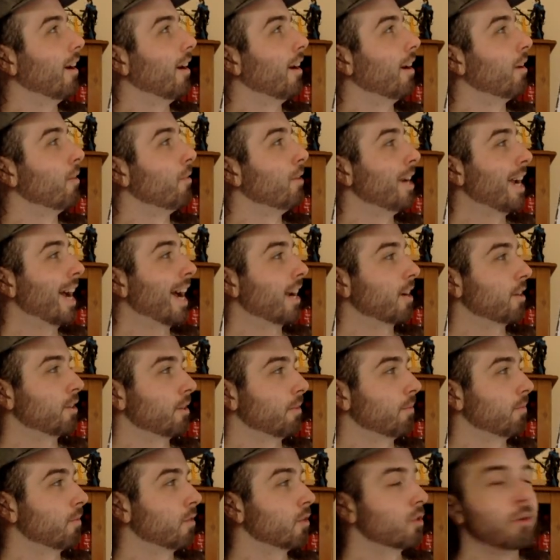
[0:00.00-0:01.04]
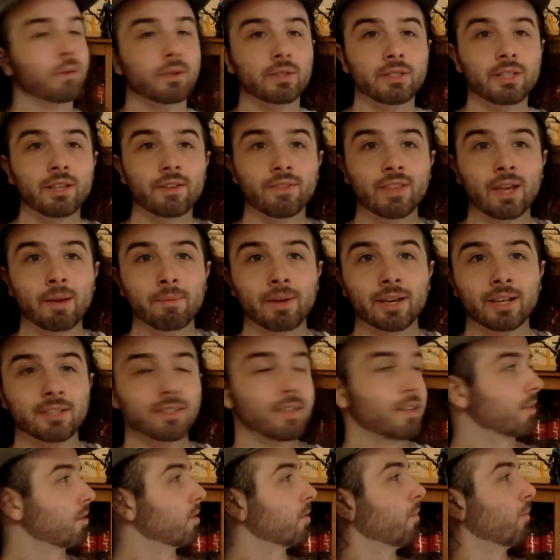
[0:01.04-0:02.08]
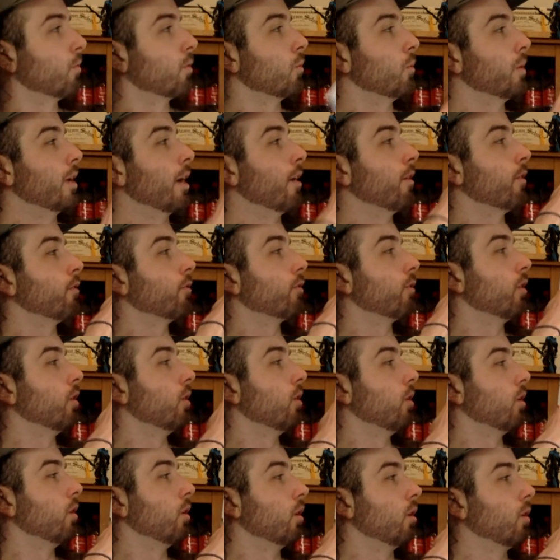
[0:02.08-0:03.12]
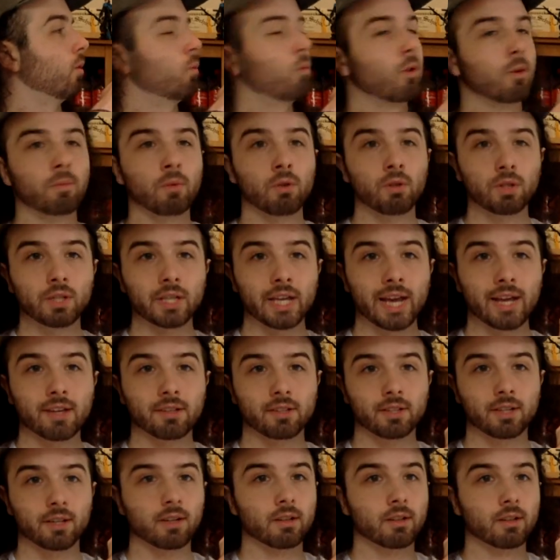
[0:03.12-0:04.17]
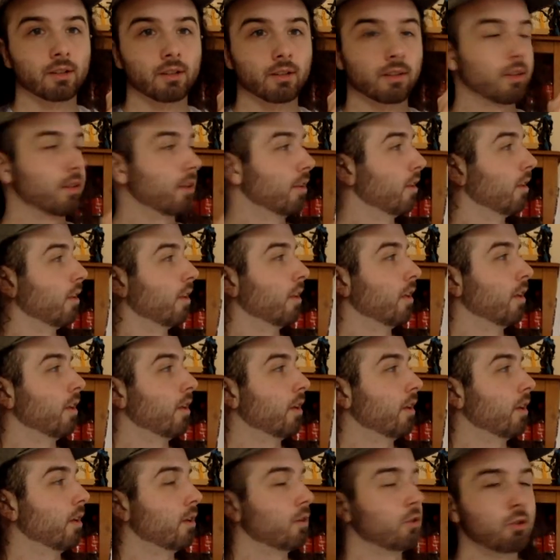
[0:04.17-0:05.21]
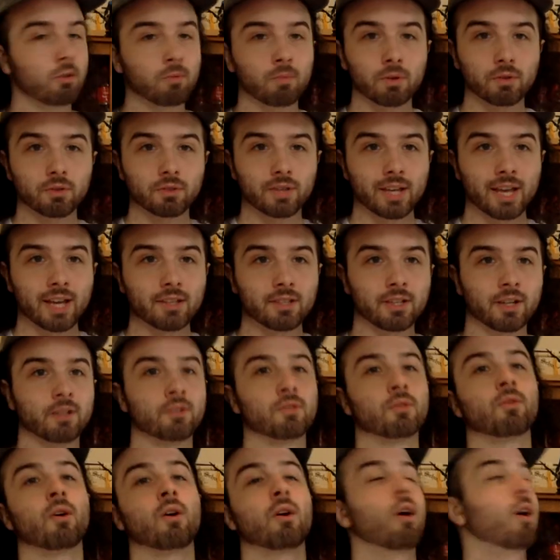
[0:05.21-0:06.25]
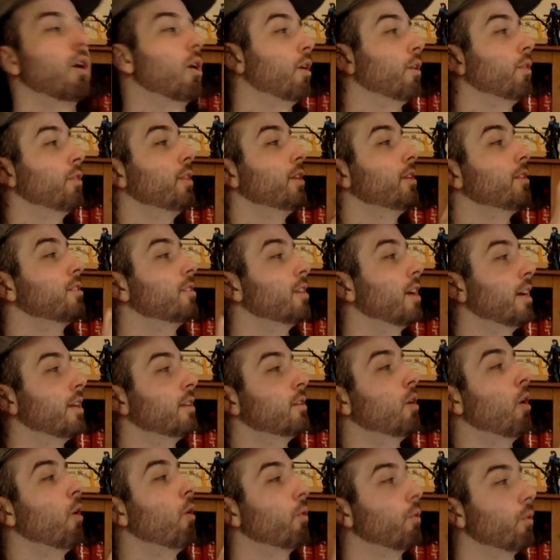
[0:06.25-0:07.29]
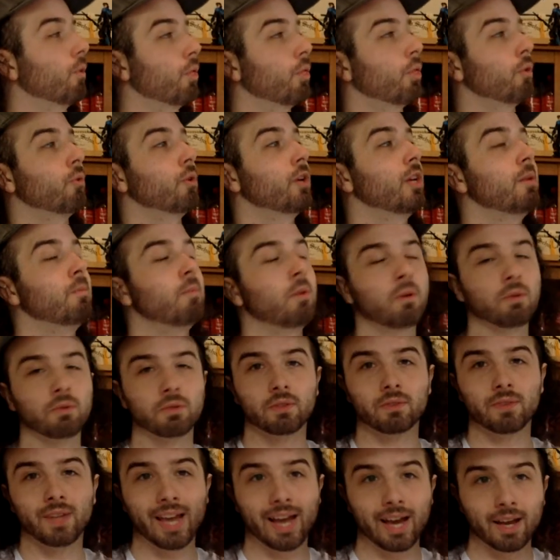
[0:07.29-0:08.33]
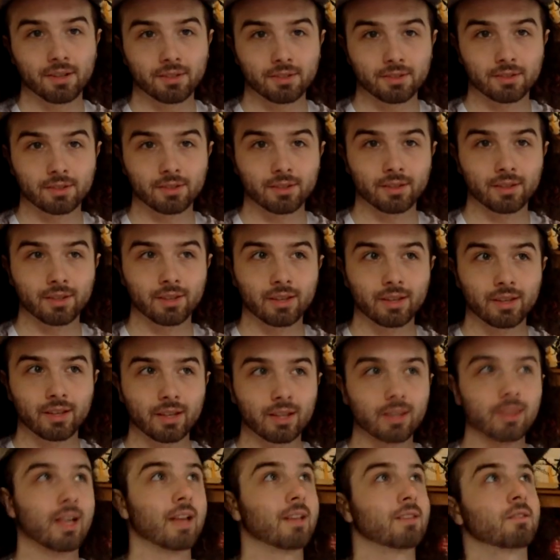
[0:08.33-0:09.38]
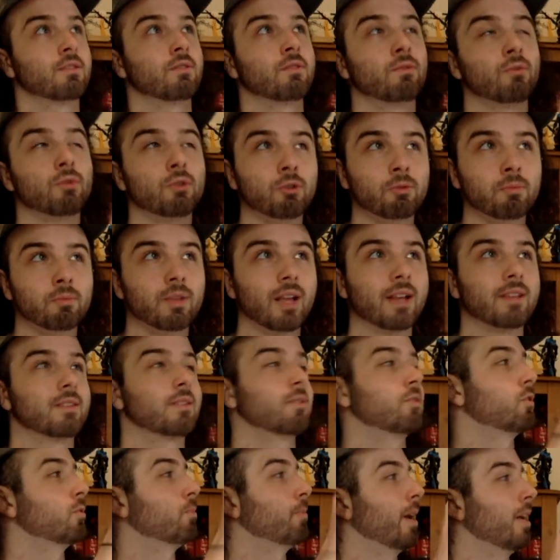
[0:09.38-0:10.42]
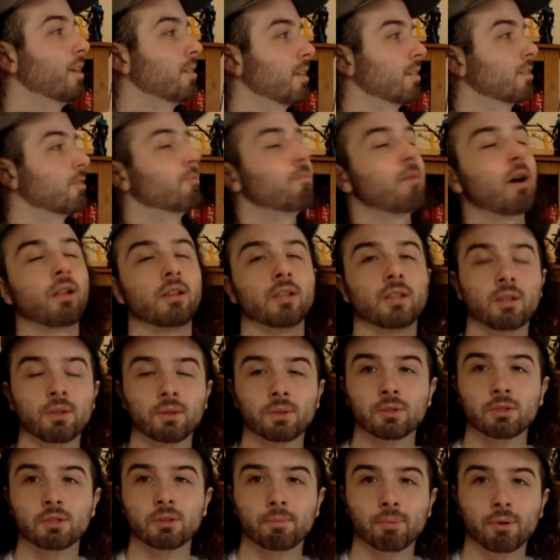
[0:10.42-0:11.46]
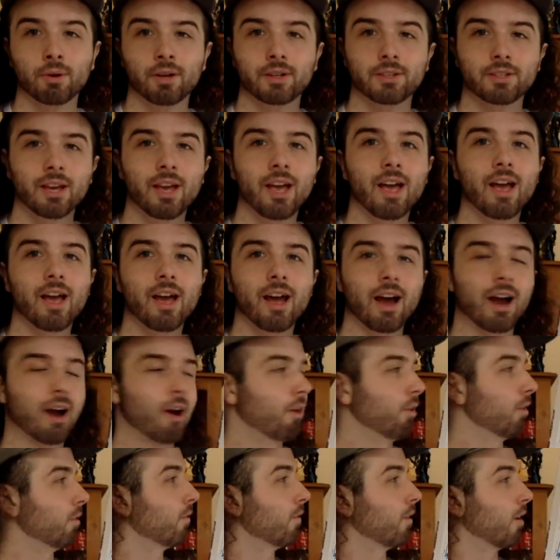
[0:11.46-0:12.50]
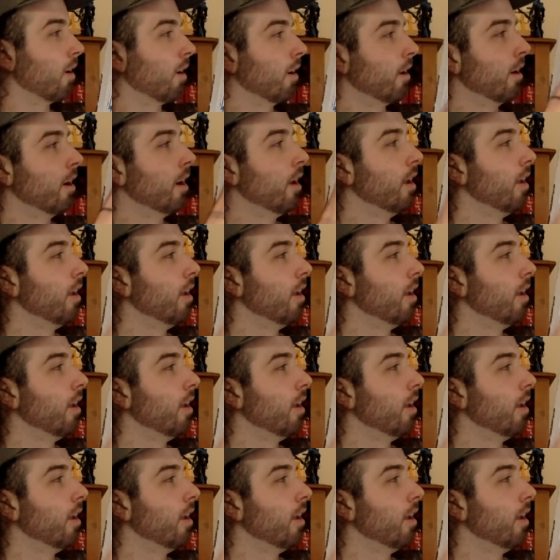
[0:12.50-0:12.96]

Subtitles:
reaction. So let's see if that makes sense. We have 1 mole of gas here, 2 moles of gas here. So on this side total, 3 moles of gas. Lots of room, lots of space, lots of molecules to put all of our